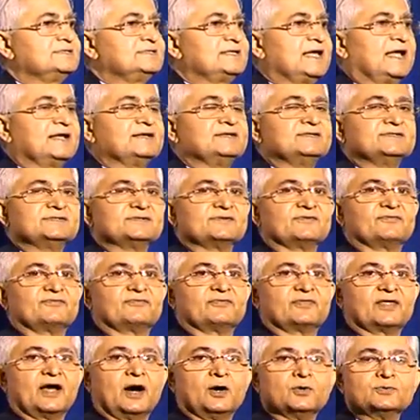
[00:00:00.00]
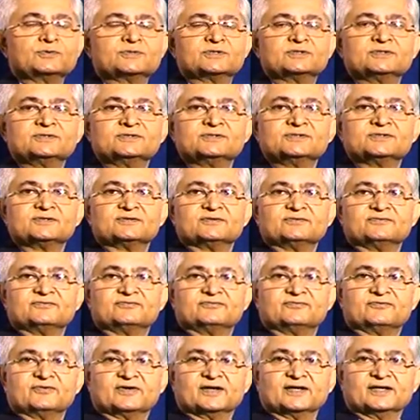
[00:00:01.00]
tens of thousands
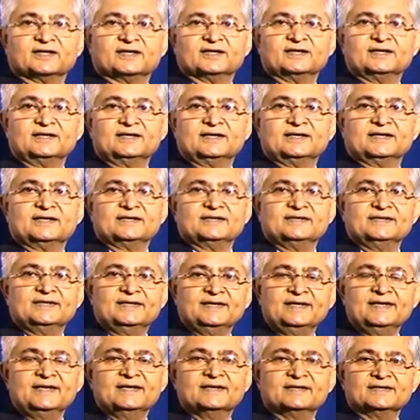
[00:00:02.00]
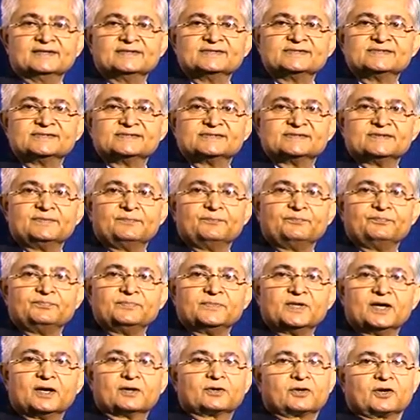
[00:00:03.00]
of dealers
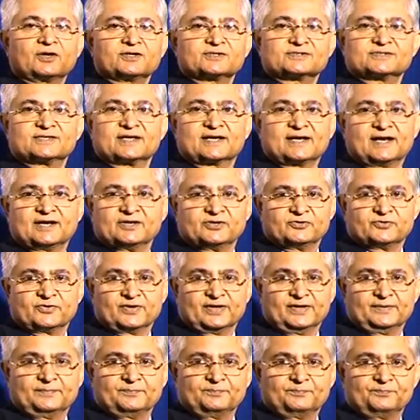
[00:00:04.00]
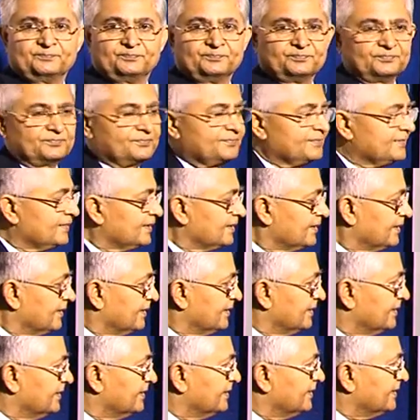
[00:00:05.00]
across the country.
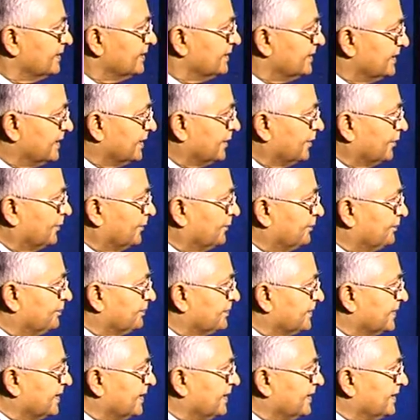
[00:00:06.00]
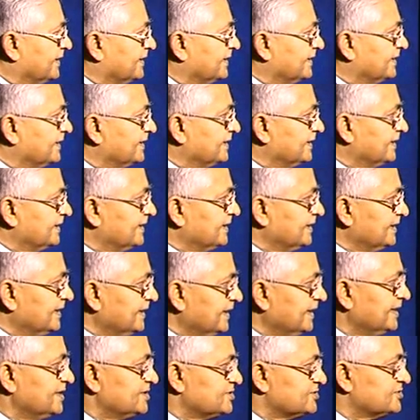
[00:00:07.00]
Now,
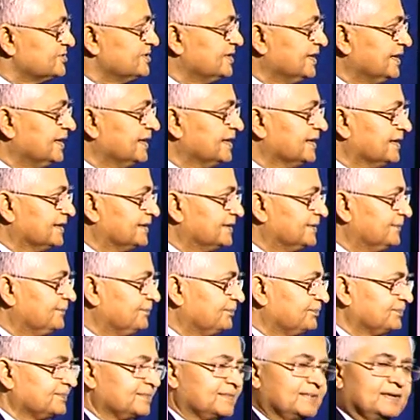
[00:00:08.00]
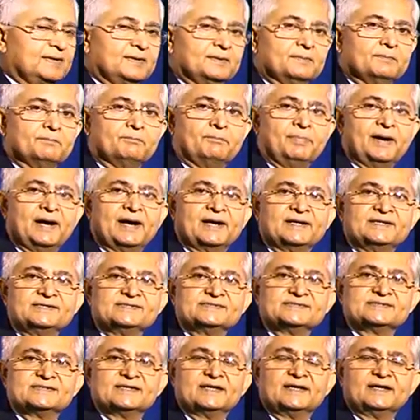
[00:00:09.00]
each dealer
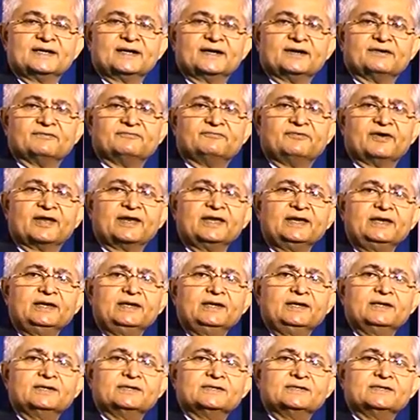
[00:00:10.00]
buys a very